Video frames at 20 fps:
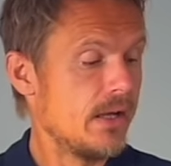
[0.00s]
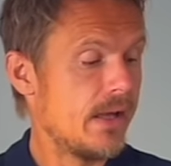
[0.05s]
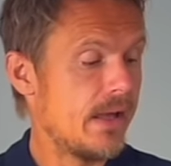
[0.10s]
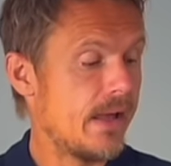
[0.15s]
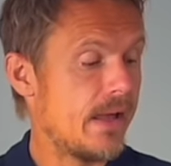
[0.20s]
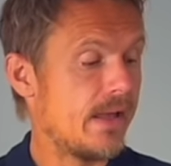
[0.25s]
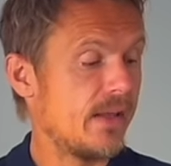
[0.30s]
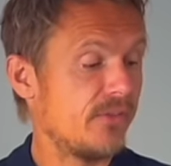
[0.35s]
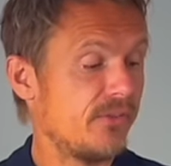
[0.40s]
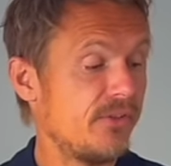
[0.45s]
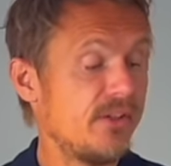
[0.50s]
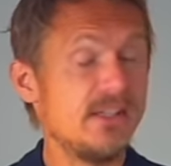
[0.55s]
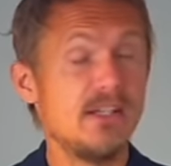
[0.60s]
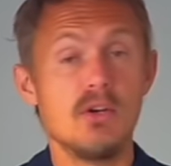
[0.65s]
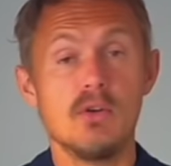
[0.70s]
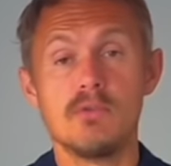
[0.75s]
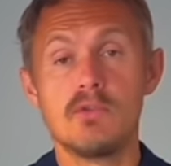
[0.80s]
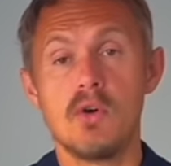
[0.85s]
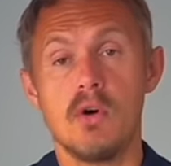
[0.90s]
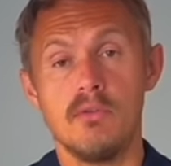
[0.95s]
a feeling
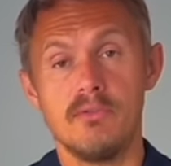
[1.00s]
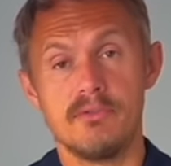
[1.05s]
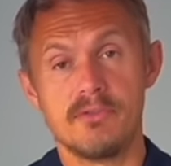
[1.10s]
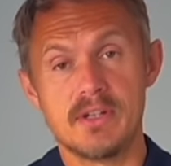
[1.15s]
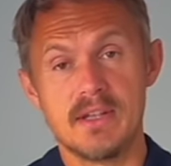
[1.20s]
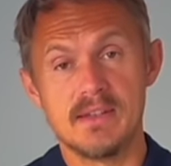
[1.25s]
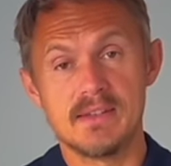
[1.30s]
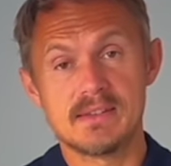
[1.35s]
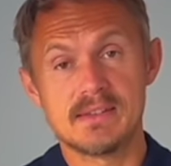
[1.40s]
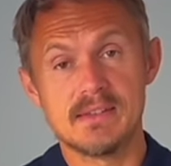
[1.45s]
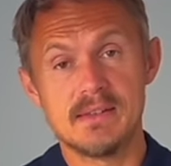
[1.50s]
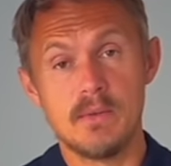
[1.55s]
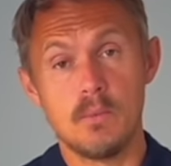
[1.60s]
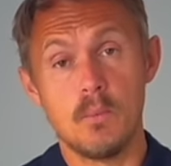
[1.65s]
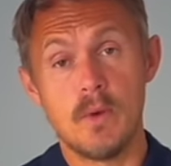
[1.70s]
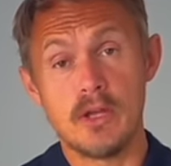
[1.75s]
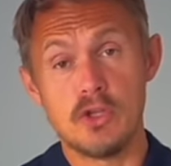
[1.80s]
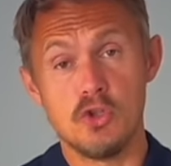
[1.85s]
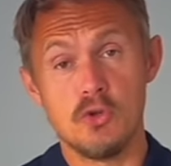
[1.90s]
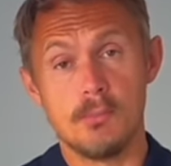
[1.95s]
of confidence
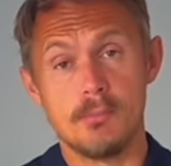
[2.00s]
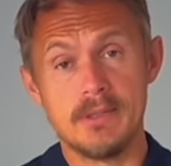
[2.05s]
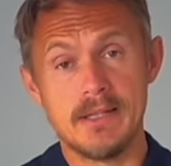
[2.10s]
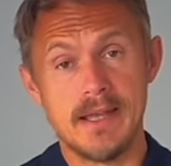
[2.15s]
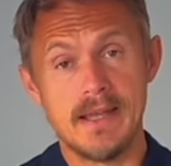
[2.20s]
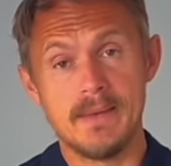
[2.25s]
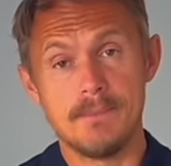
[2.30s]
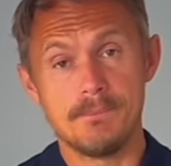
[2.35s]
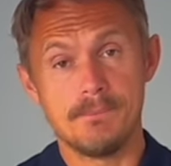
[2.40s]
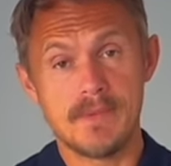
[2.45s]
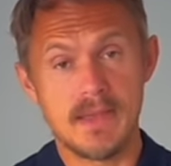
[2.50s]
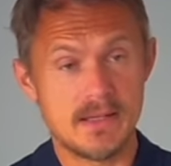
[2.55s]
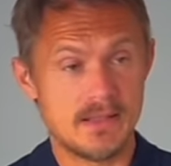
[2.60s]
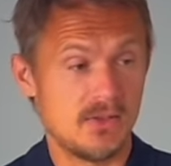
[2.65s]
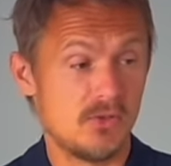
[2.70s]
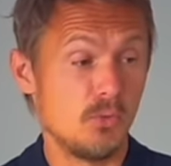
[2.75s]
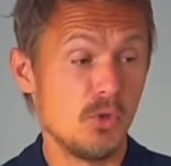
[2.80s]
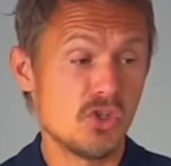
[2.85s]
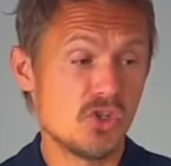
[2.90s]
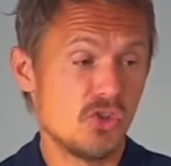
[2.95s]
when you play
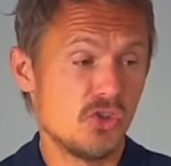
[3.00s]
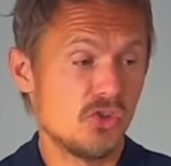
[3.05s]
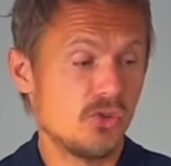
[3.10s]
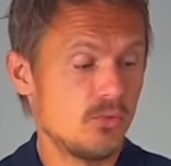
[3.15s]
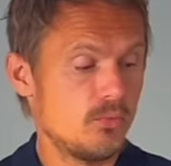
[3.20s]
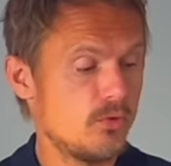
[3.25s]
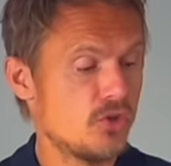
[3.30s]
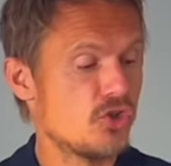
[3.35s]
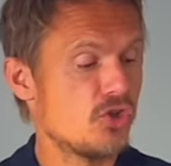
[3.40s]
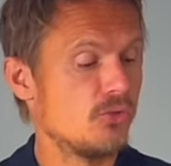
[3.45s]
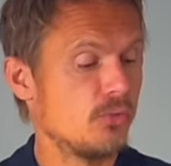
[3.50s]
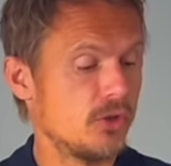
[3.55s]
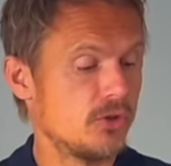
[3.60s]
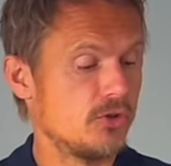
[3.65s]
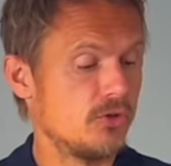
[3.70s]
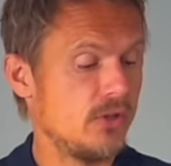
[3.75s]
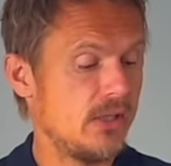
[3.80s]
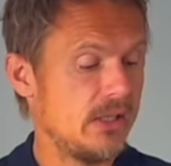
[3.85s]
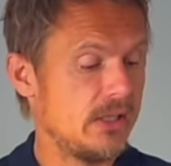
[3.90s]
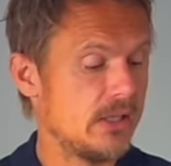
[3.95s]
tennis, which is what
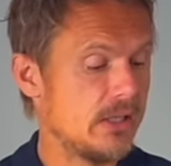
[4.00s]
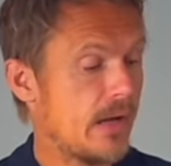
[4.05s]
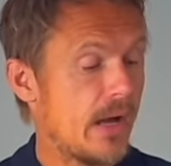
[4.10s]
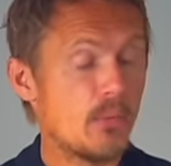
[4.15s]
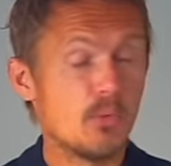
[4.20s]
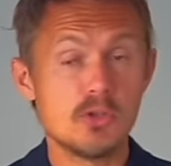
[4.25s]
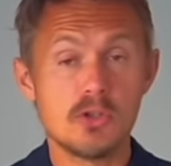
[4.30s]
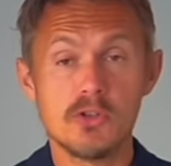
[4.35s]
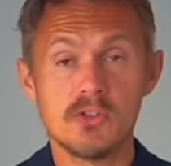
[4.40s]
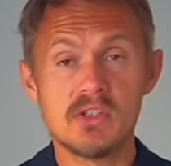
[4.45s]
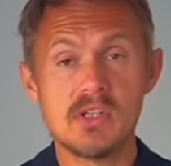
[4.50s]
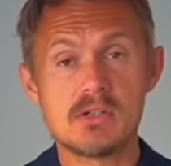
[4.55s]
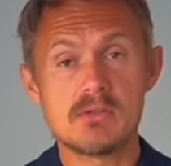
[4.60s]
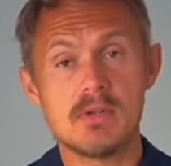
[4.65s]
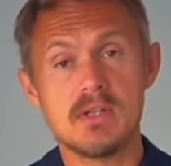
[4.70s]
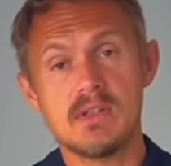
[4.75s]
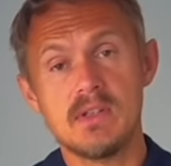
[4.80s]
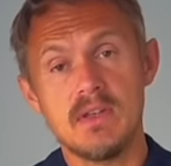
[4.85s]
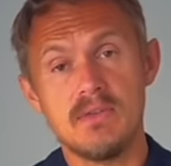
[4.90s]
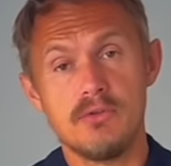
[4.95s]
you need. I would consider
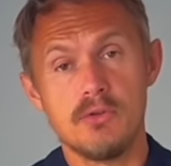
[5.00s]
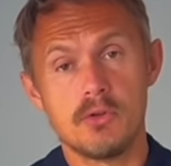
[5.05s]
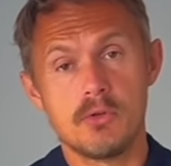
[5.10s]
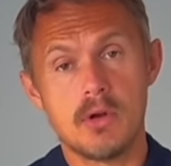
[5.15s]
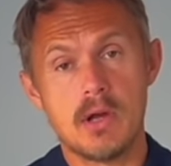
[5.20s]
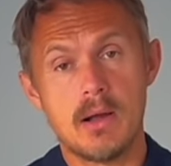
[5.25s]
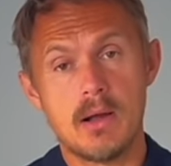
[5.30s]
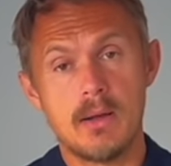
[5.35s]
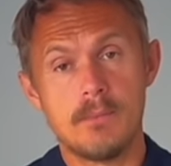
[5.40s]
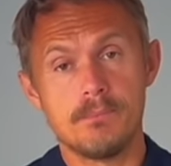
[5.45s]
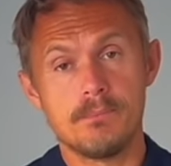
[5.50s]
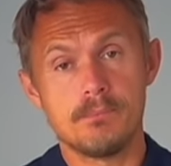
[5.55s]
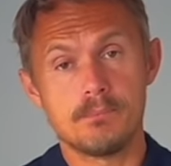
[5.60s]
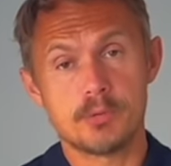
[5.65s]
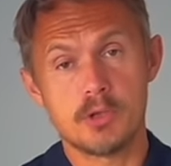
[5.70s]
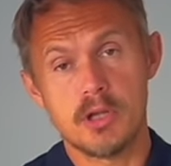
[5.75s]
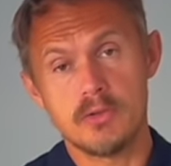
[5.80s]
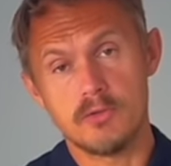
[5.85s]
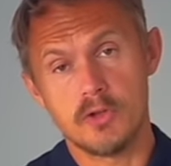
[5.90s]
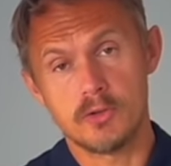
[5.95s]
it if you're a
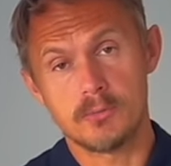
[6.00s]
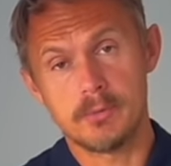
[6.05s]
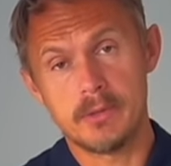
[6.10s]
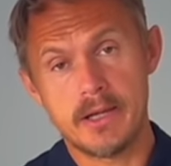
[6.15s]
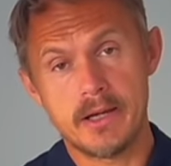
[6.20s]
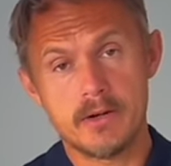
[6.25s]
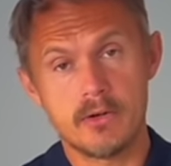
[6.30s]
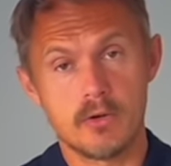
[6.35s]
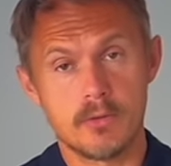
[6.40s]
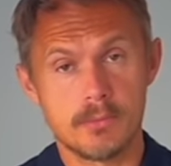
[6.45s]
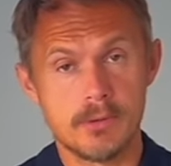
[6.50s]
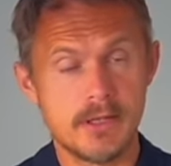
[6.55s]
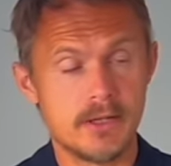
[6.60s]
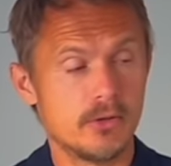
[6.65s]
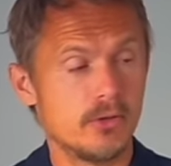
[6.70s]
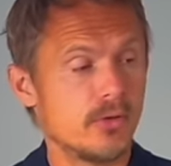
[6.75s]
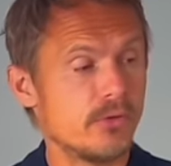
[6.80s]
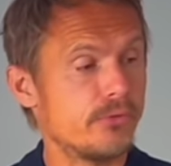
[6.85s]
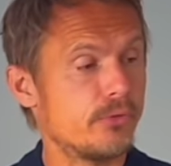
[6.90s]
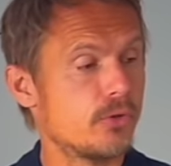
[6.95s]
pretty advanced player or player
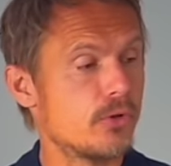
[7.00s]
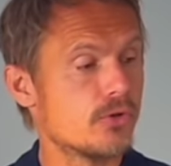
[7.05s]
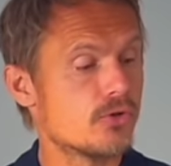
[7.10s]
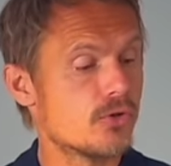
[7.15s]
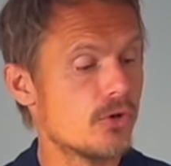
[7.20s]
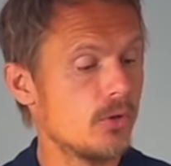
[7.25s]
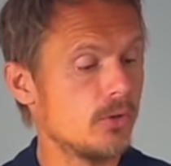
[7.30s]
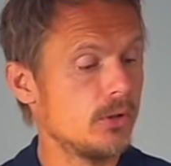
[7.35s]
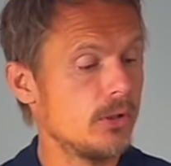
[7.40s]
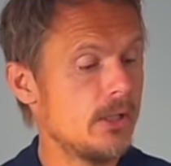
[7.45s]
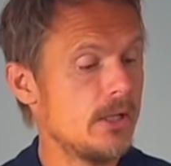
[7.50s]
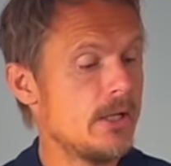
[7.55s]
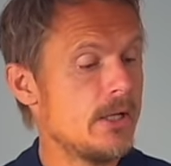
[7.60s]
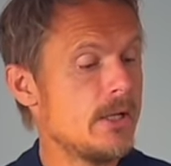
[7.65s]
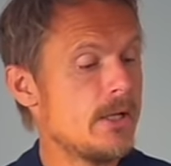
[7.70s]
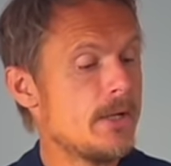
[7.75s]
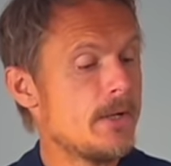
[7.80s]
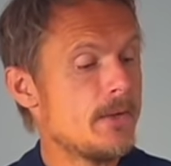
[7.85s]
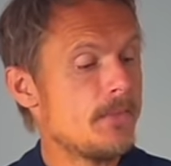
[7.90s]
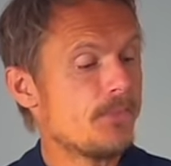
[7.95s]
looking for control.
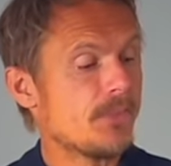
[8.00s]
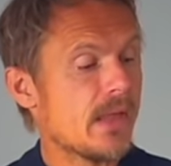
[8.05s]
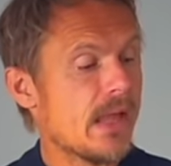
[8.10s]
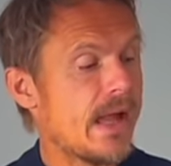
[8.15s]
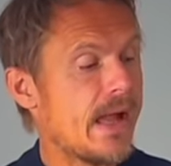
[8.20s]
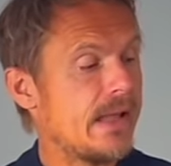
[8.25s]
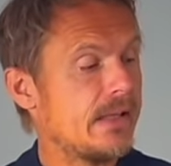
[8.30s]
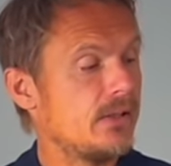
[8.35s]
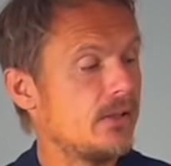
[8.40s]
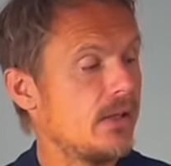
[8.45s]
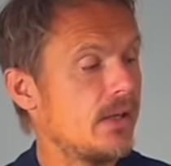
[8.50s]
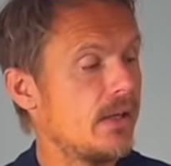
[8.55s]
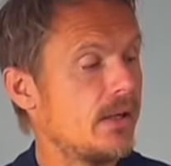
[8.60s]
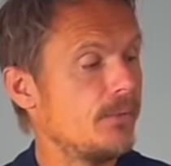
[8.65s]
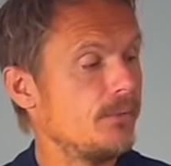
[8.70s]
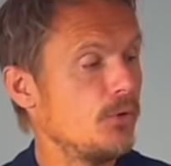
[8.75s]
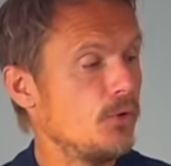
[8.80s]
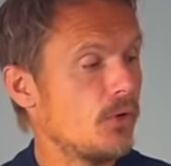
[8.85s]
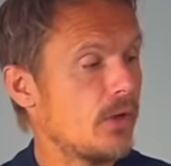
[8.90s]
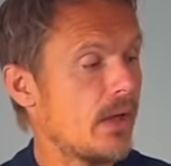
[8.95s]
and
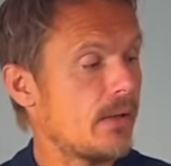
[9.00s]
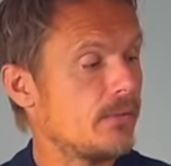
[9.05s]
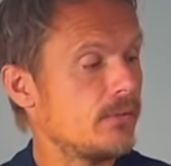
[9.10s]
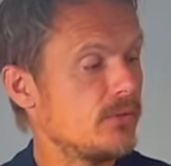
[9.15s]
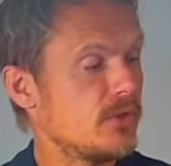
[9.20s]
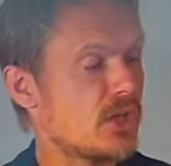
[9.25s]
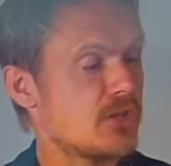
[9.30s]
you can